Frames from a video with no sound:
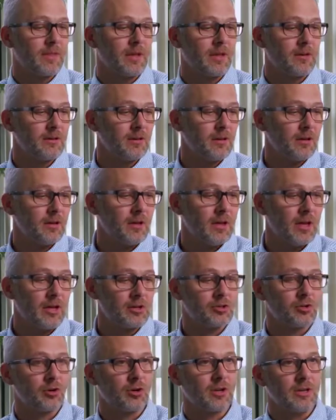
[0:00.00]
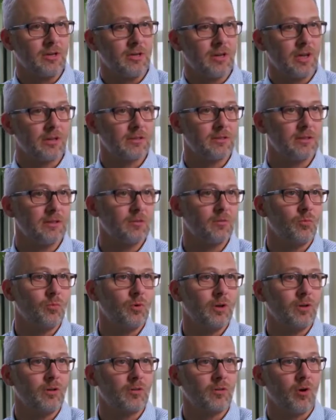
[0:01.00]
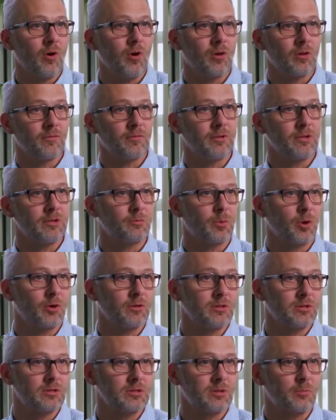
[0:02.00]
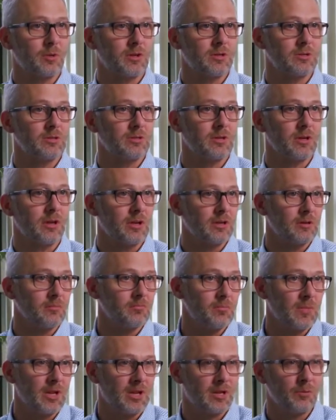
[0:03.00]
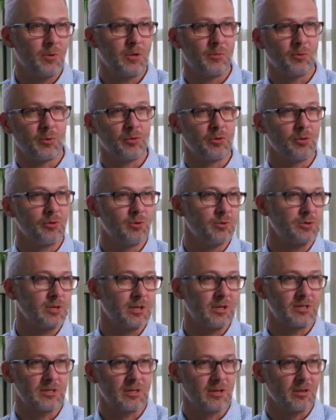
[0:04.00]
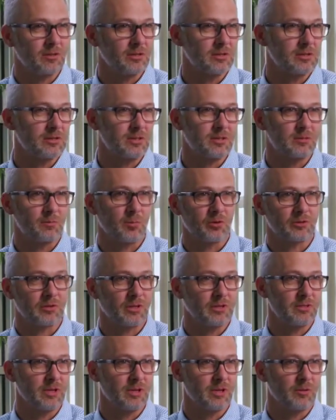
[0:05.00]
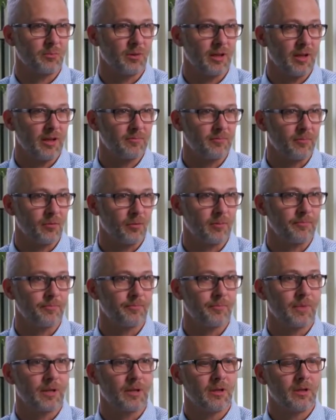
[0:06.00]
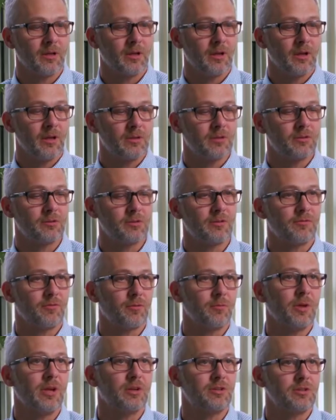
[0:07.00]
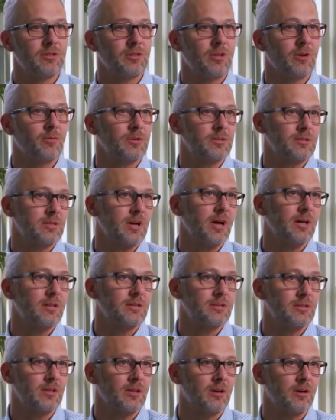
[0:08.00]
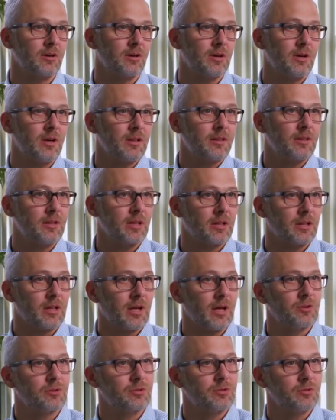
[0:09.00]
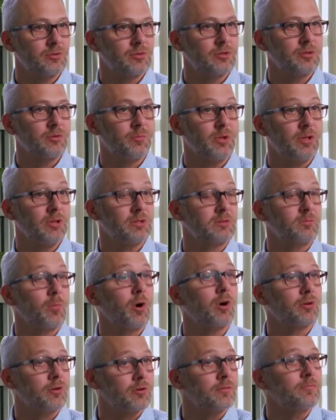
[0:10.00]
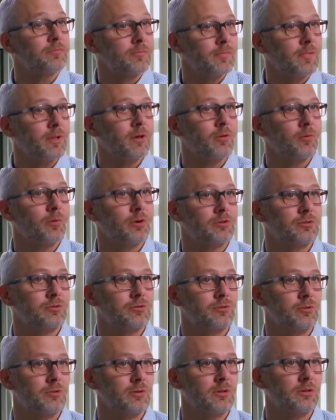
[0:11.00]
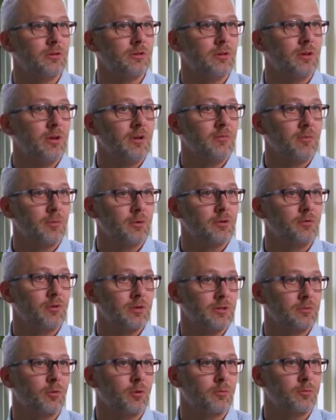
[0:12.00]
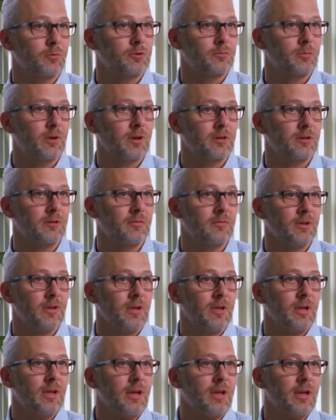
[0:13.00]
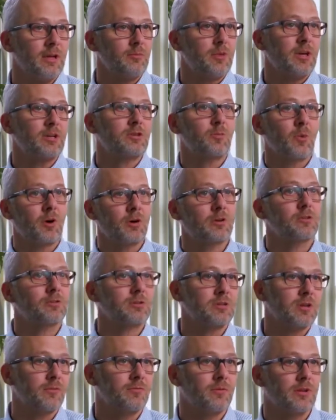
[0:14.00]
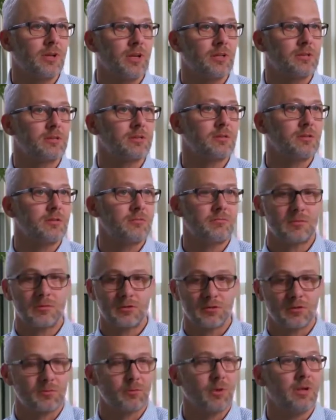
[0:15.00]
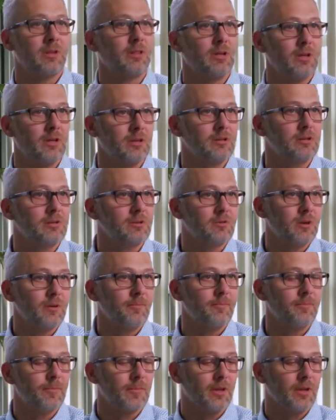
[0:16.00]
that as you're connecting with all of these participants, and many people use a single instance multi-tenant platform, there's information that resides there that allows you to be smarter at what you're doing from a transport perspective and benchmark yourself against, so to speak, the industry.